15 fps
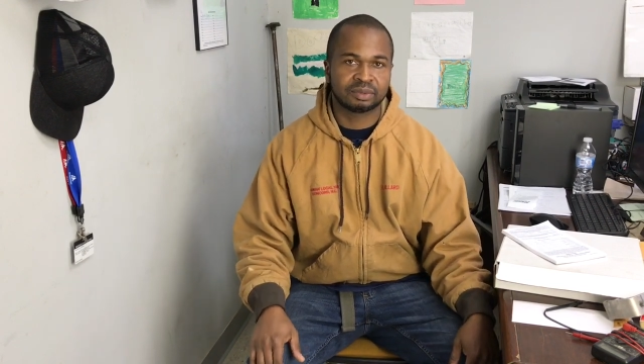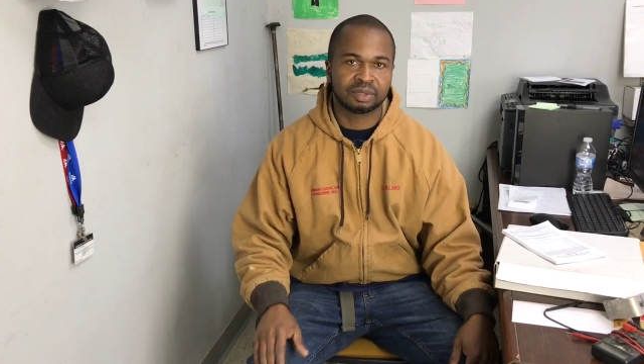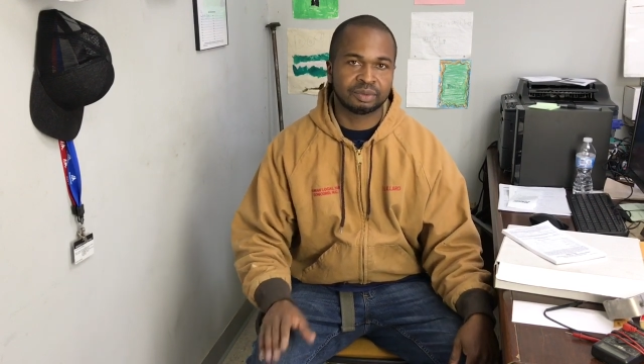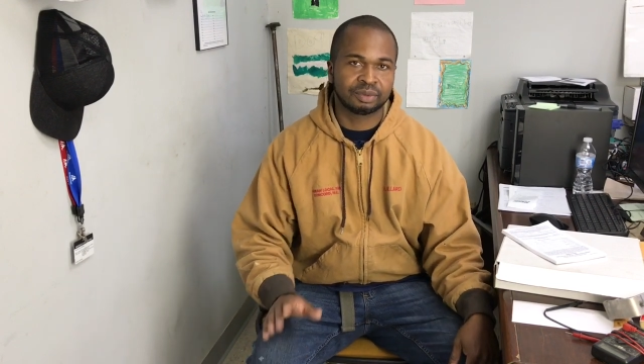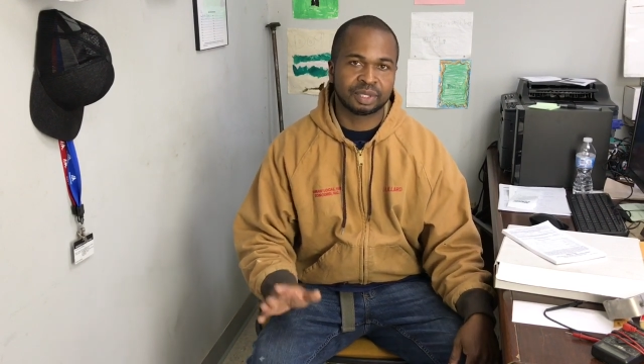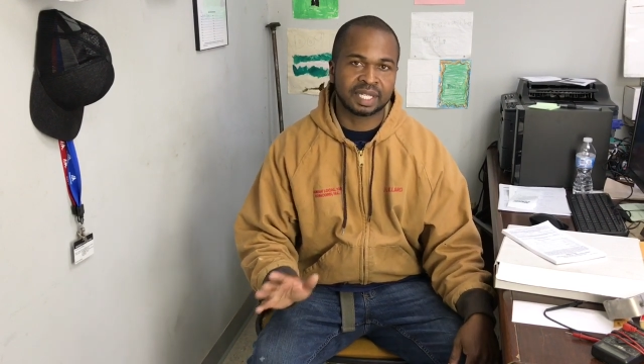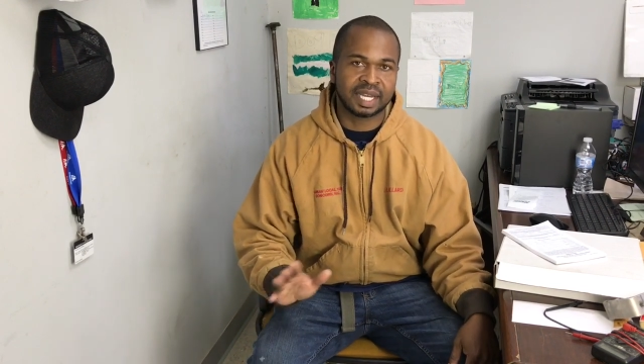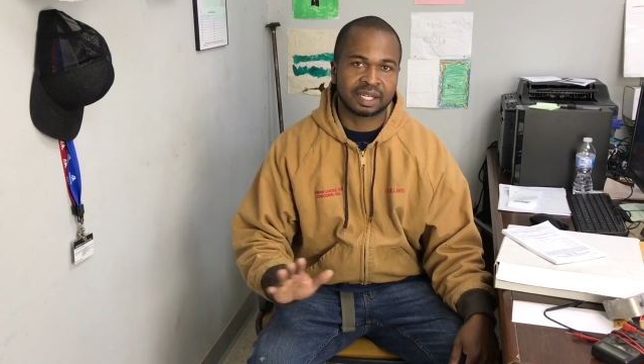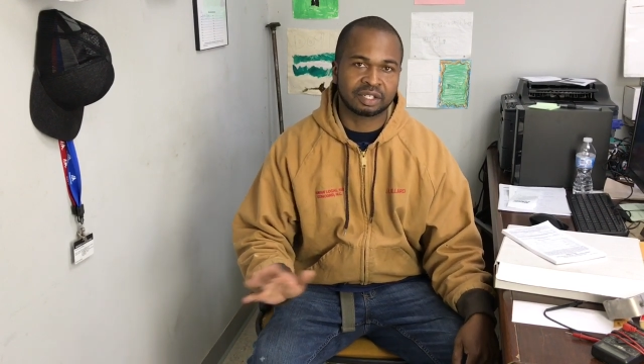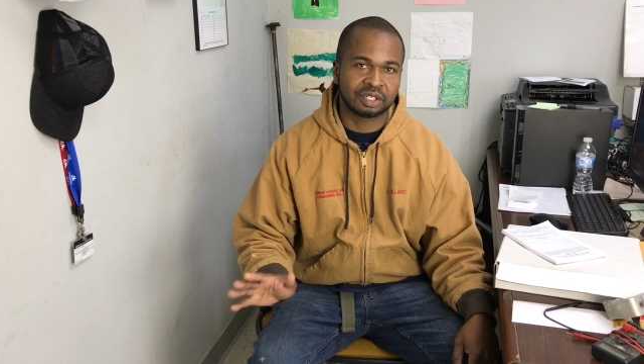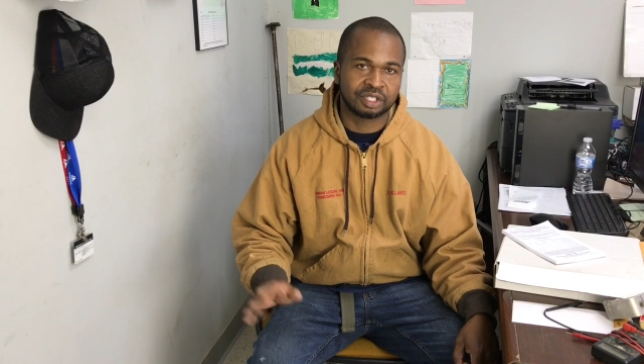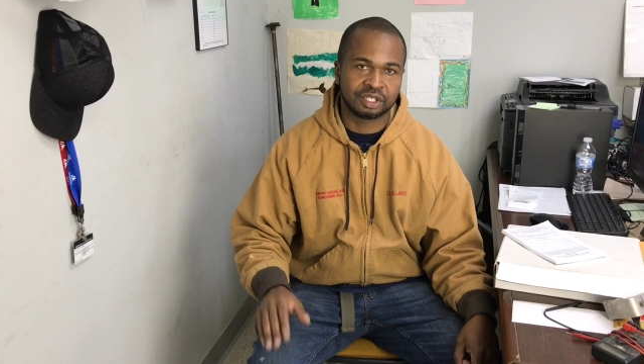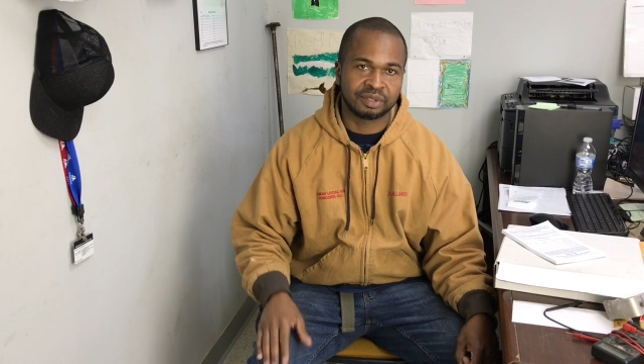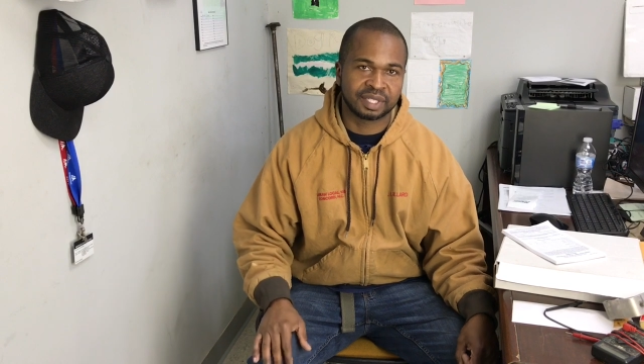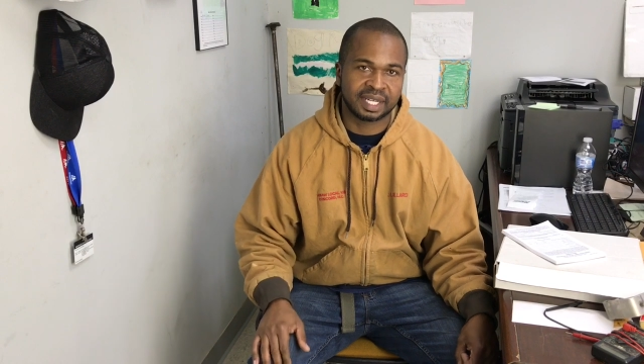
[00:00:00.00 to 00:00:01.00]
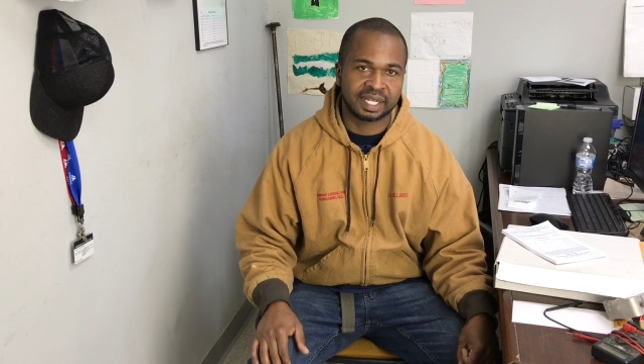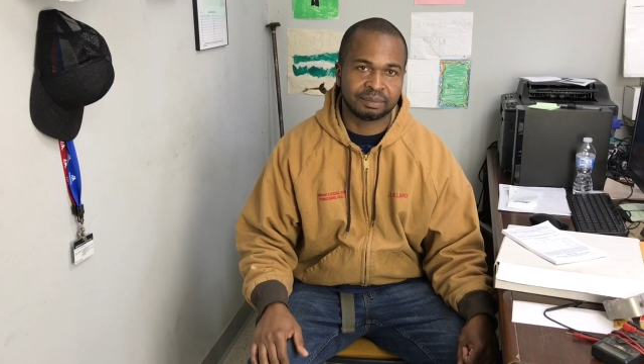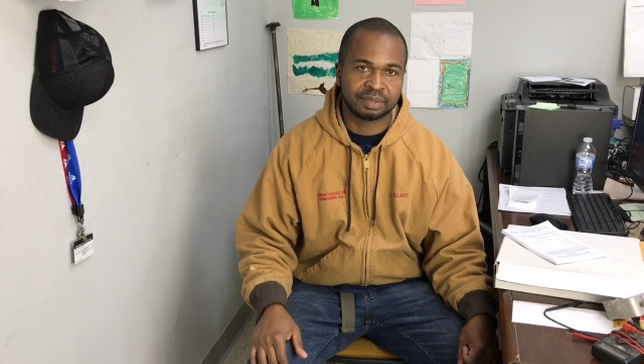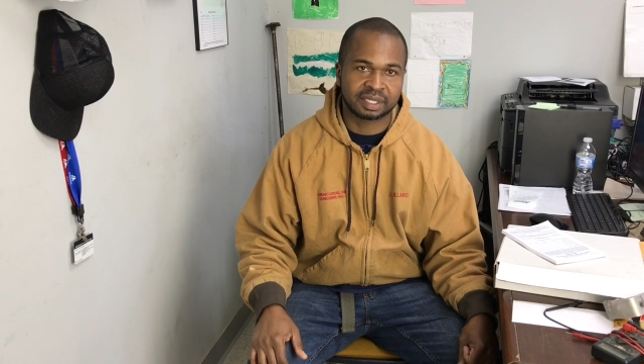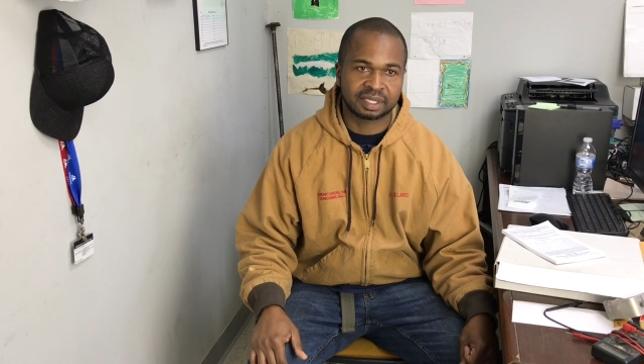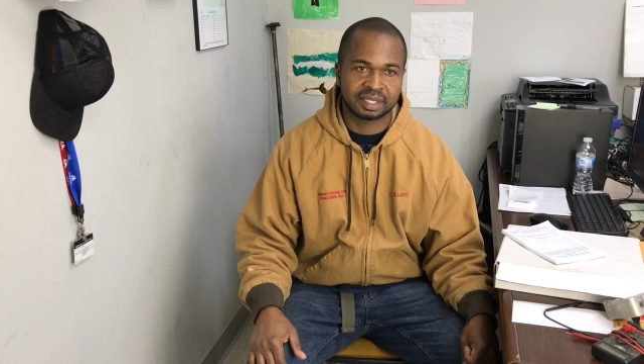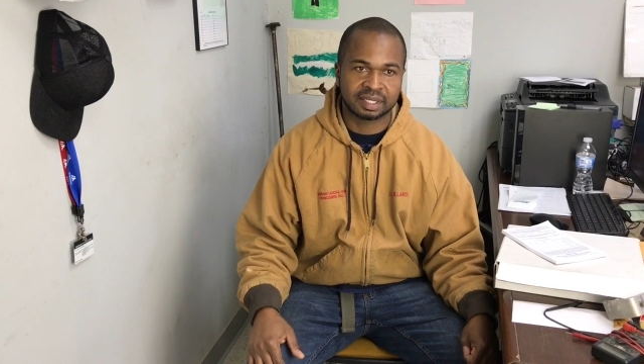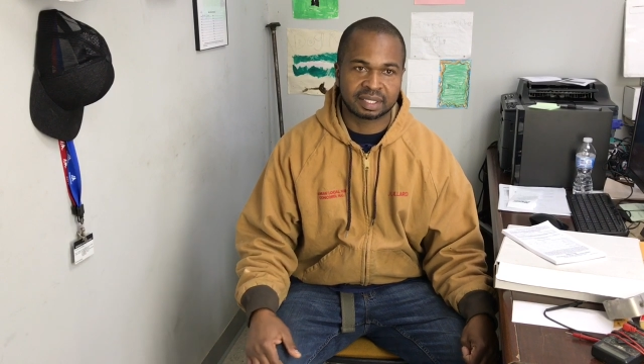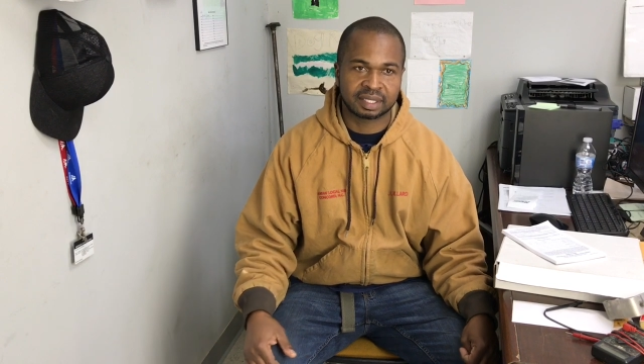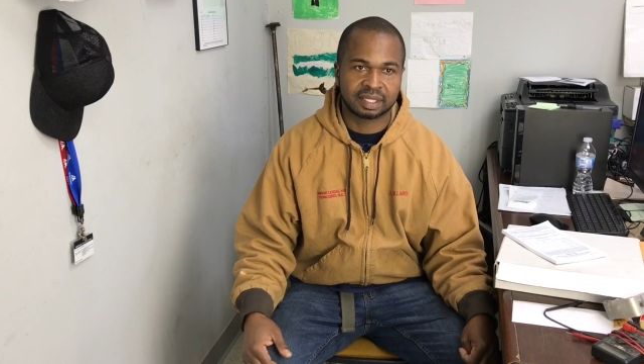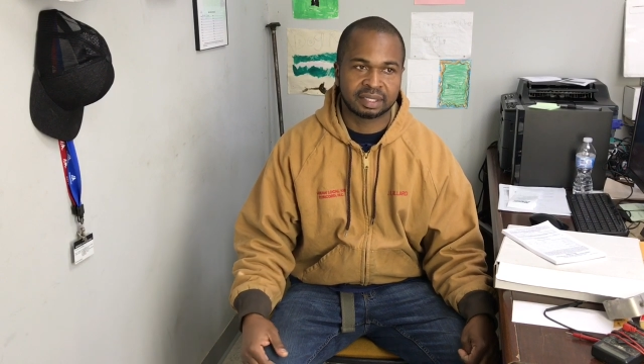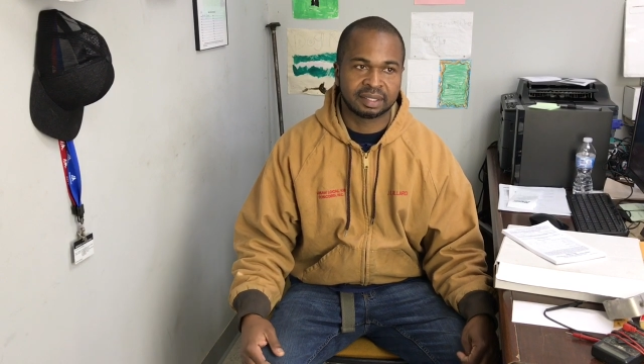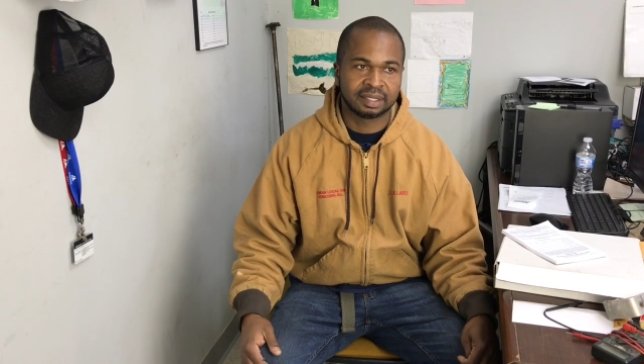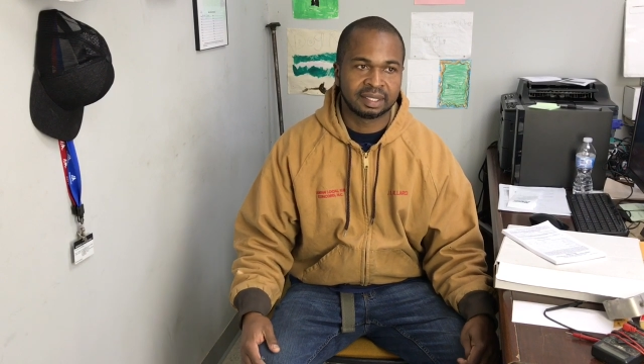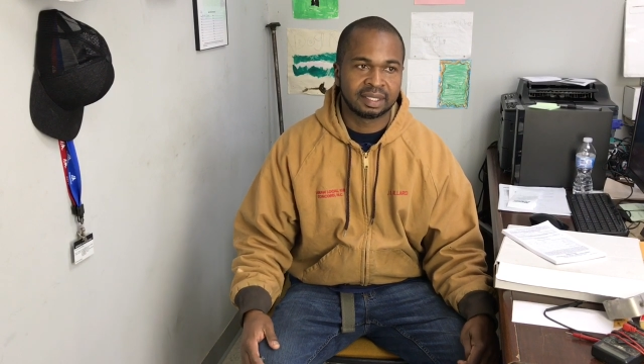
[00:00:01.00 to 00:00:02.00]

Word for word: We're not going to do that because uh,